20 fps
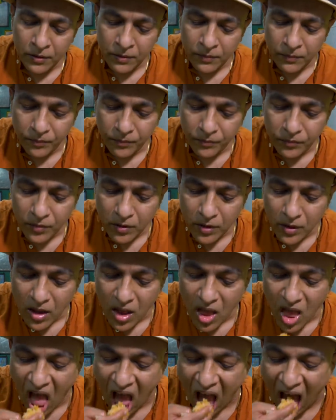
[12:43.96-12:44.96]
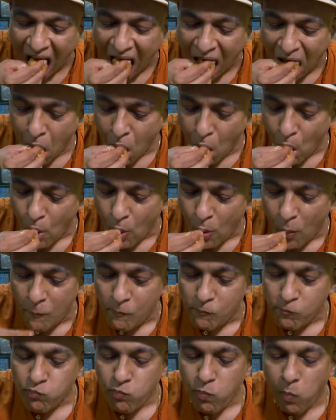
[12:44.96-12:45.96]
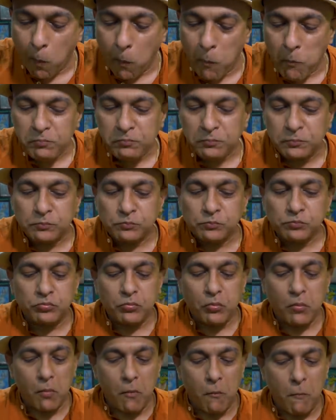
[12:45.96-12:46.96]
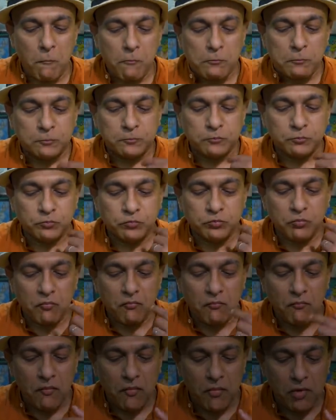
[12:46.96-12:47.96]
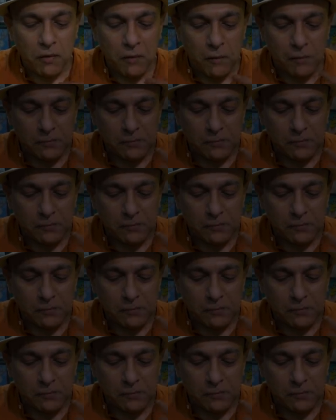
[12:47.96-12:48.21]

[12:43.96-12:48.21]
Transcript: the flavor of some of the mutton fat that goes in along with the